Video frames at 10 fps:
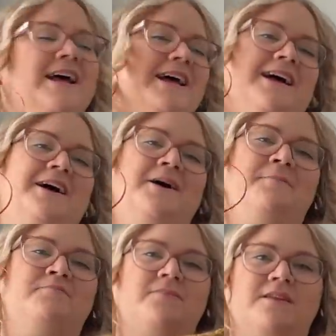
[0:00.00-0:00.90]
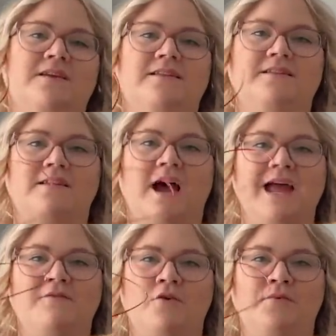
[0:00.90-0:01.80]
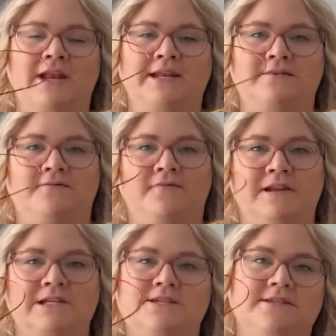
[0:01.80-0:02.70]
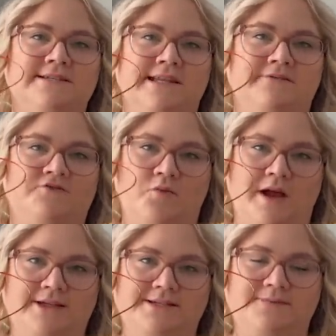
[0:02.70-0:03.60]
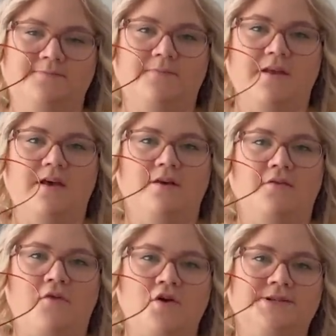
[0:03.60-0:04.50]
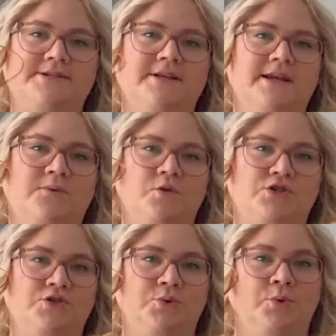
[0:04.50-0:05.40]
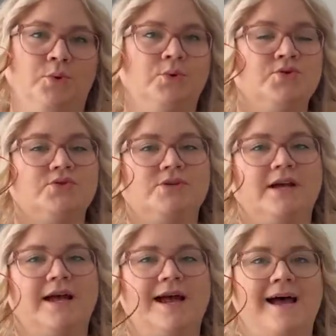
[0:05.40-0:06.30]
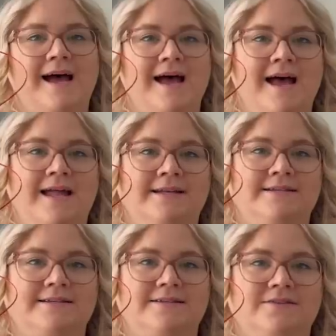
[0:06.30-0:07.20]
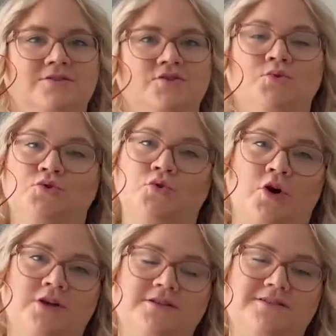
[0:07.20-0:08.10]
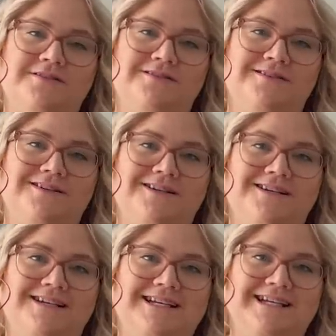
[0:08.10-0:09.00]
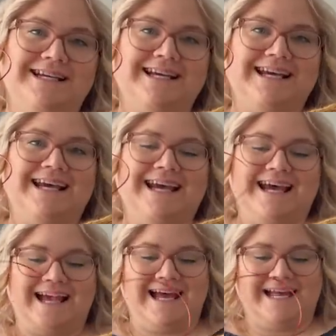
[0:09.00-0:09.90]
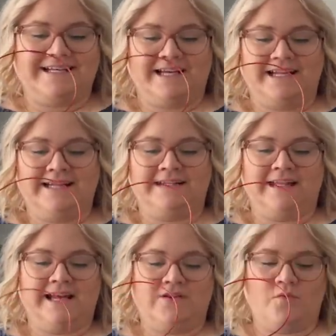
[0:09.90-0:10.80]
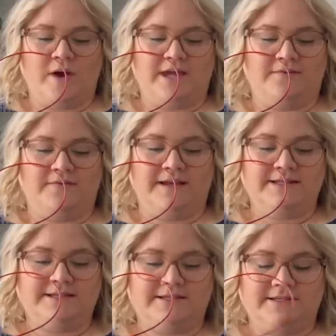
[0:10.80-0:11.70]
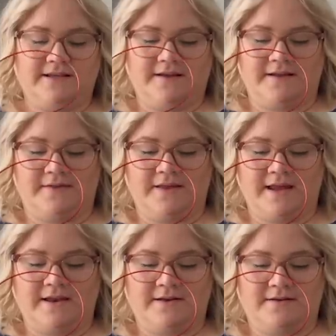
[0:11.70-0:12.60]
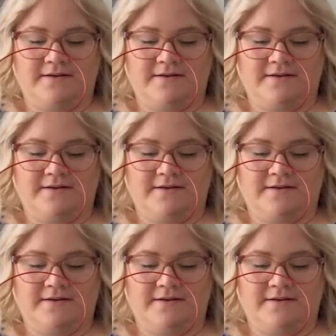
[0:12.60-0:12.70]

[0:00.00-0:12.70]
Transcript: Um, I have already finished the sleeve twice. First, it was too loose and too short. And I didn't like the way it fit. And then